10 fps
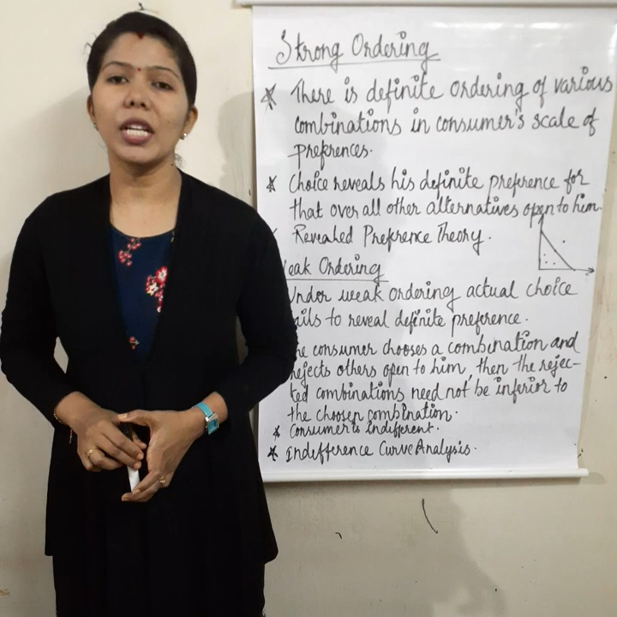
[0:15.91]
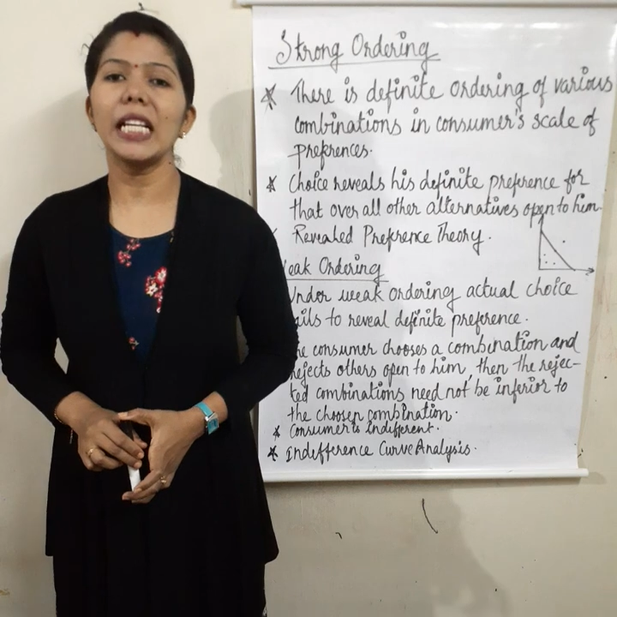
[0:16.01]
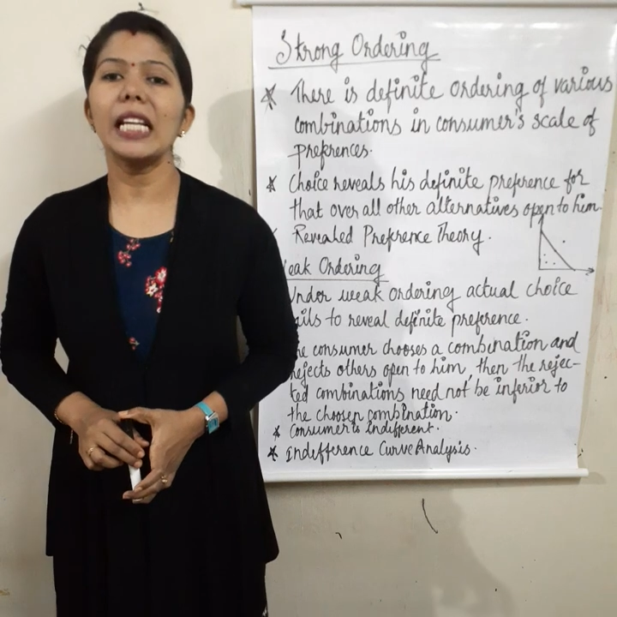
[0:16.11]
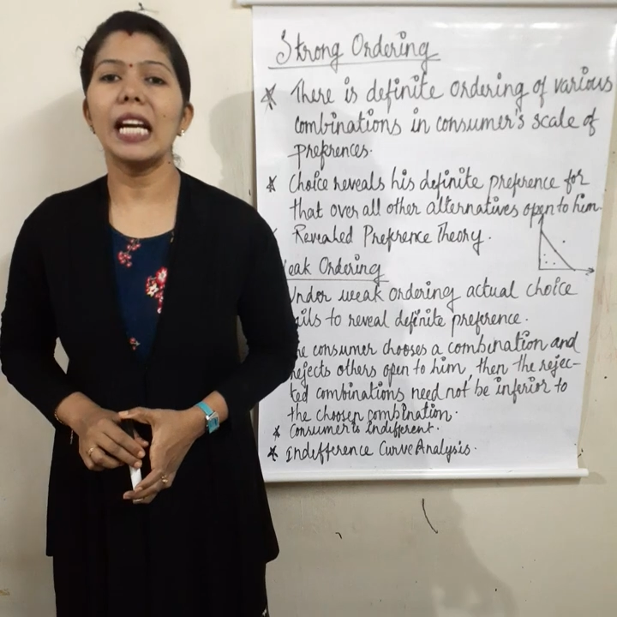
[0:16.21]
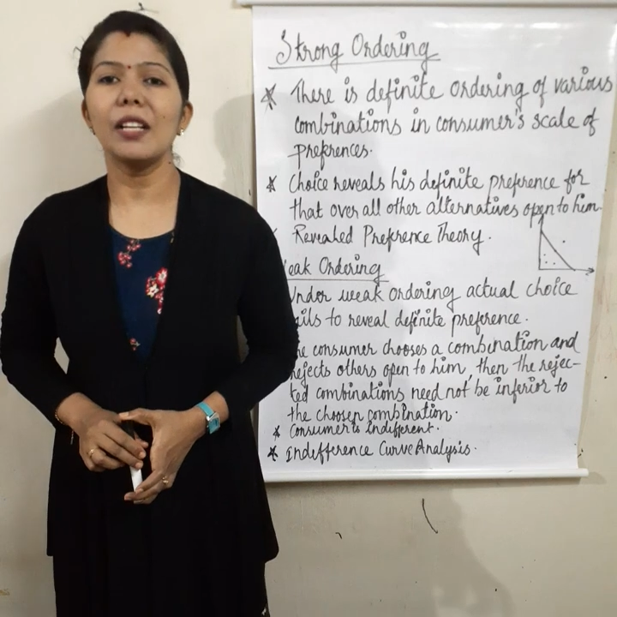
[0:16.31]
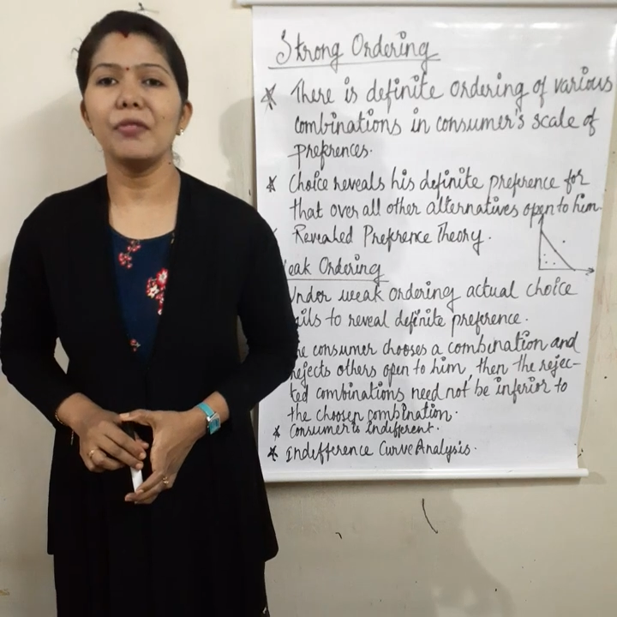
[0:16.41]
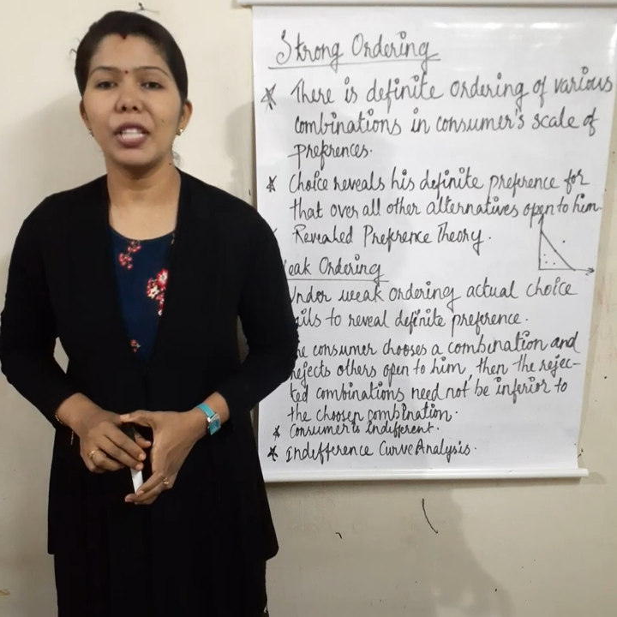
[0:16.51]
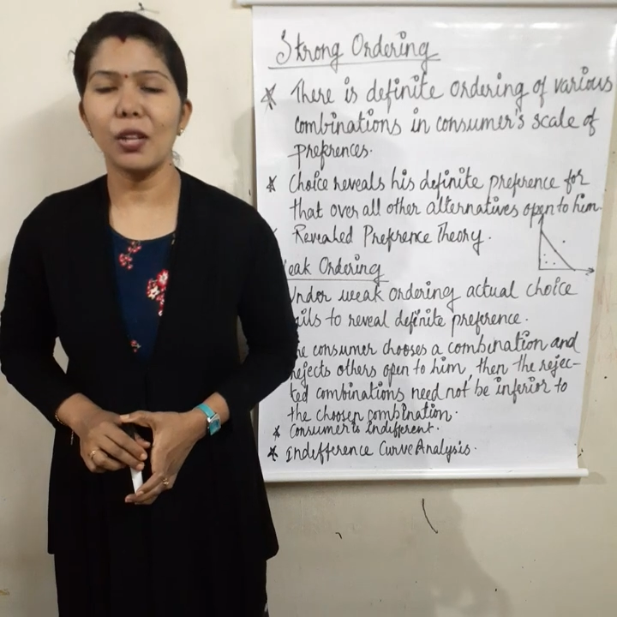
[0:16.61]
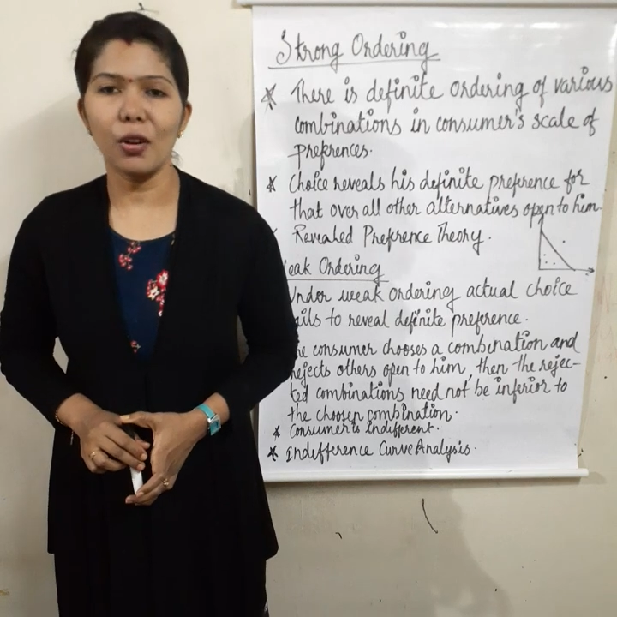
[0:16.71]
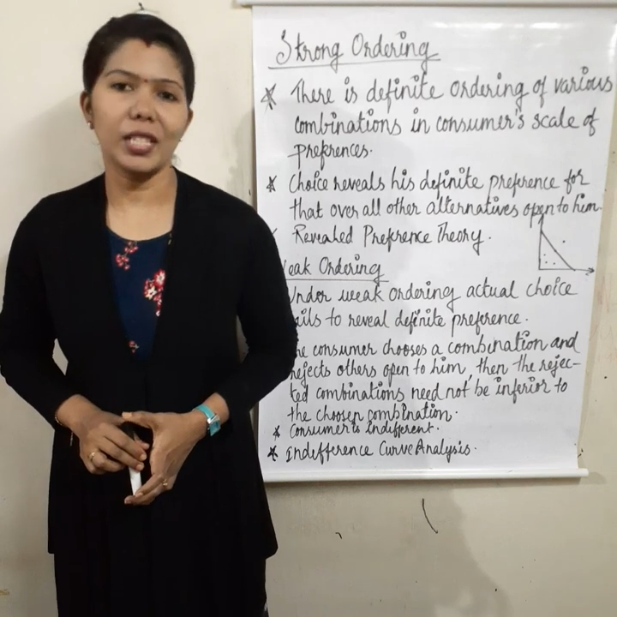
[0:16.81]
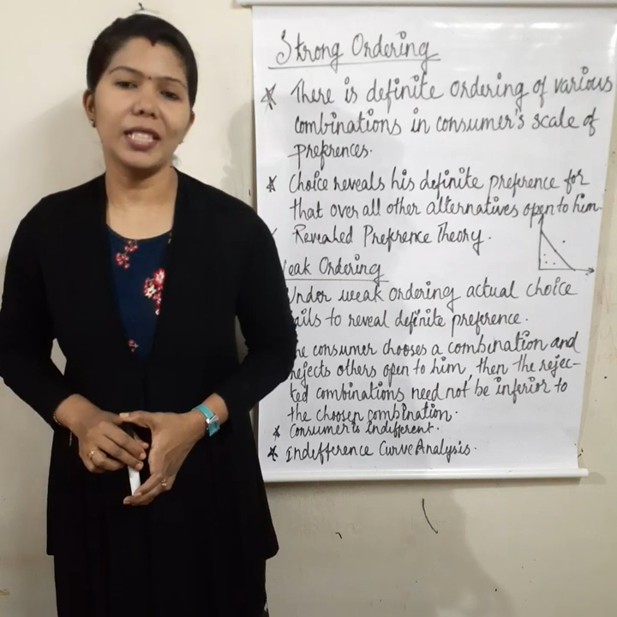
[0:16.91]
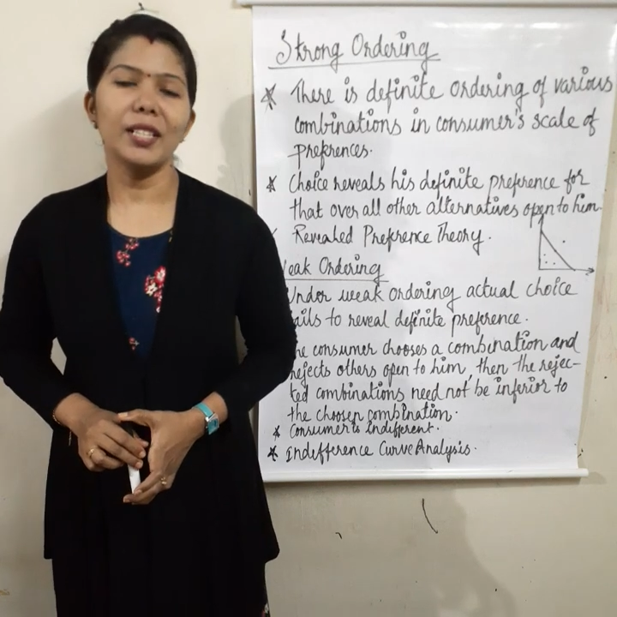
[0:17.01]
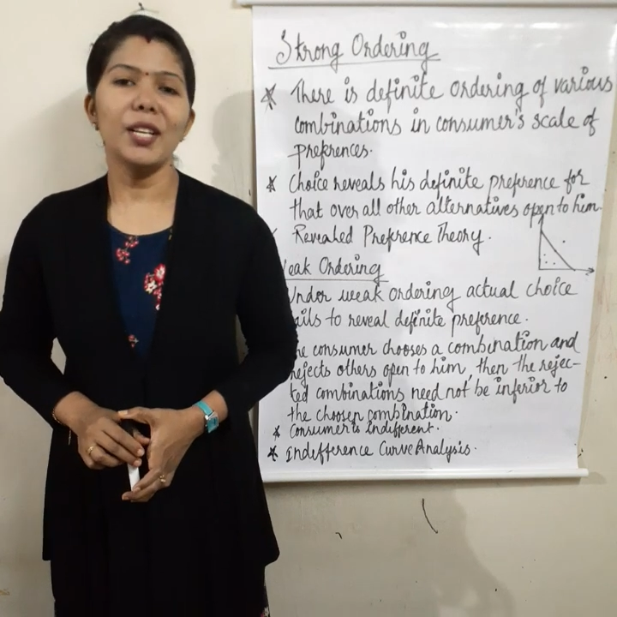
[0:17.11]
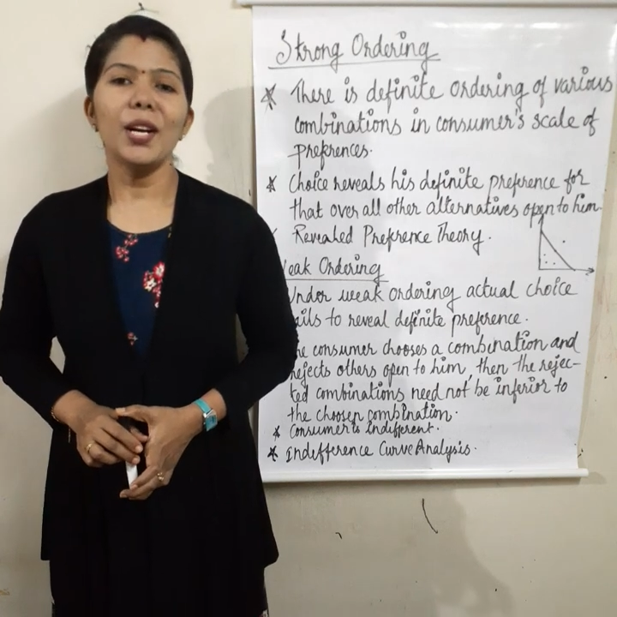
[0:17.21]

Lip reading: ordering and weak ordering.